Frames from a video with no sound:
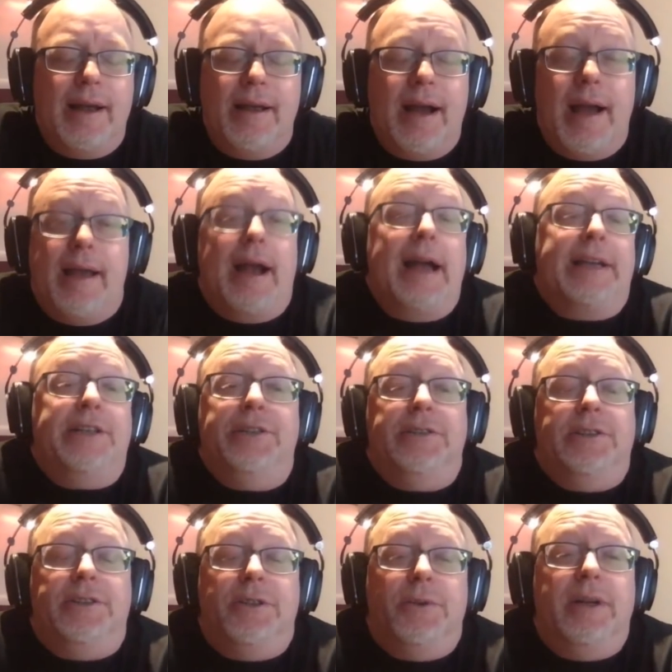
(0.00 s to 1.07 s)
I
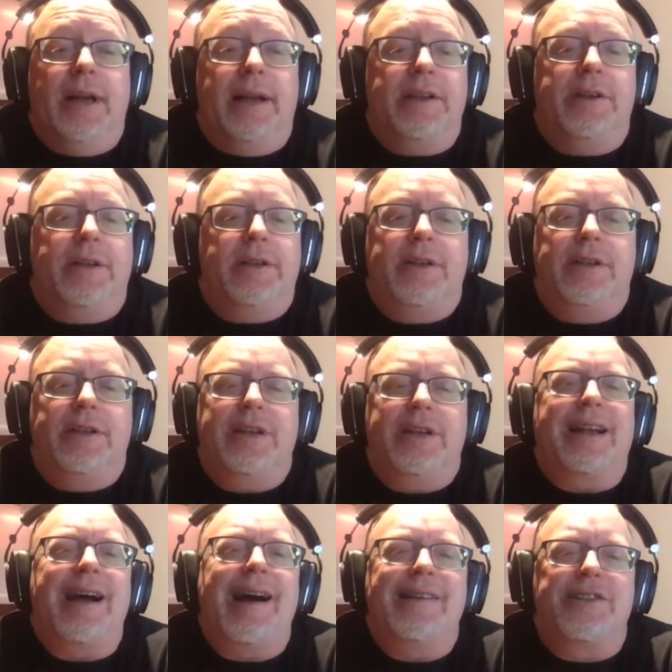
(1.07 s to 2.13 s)
couldn't do it. Because you got to
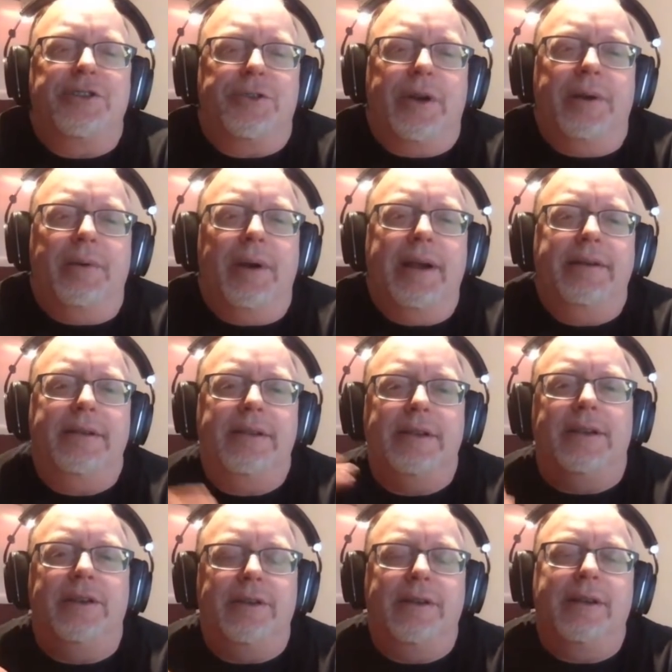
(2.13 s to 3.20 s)
concentrate, right?
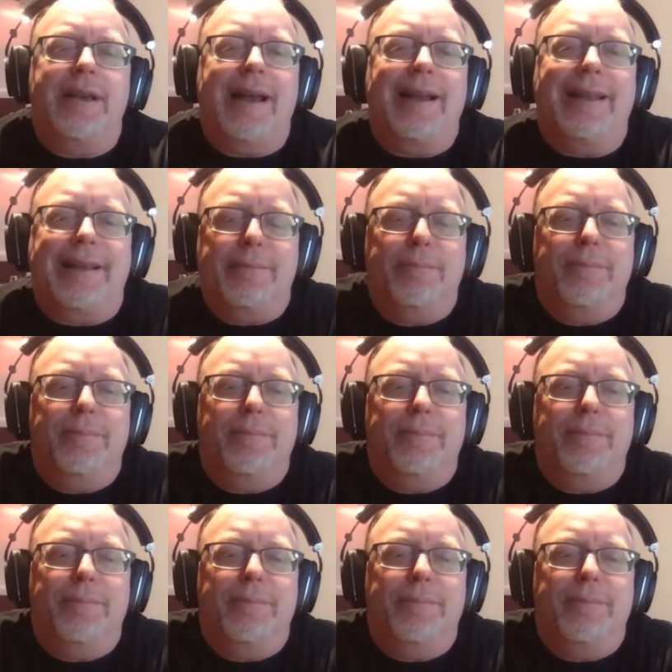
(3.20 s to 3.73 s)
You got to like